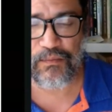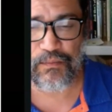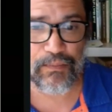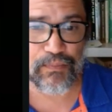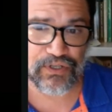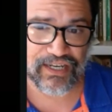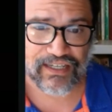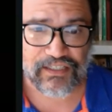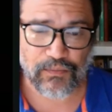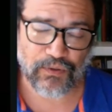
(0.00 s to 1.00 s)
be
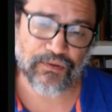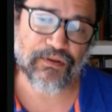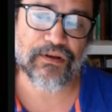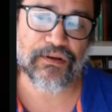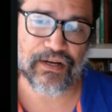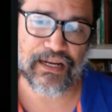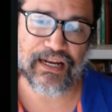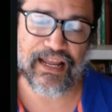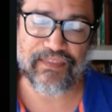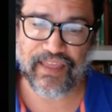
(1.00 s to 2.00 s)
predictable, right?
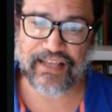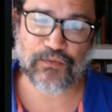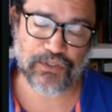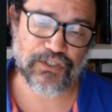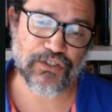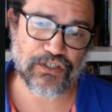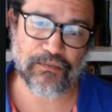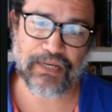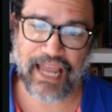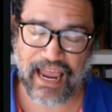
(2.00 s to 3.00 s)
And that's what you should
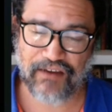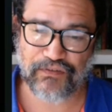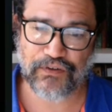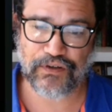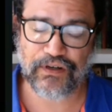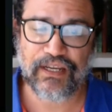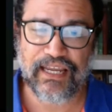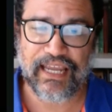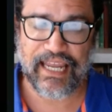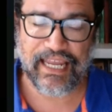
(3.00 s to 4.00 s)
be after
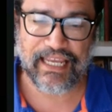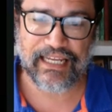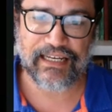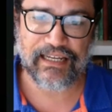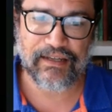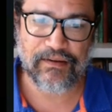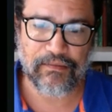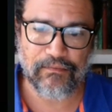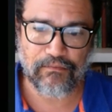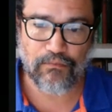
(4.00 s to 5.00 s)
in
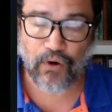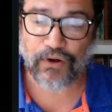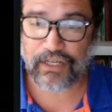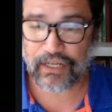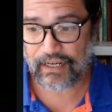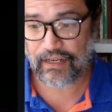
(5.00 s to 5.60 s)
marketing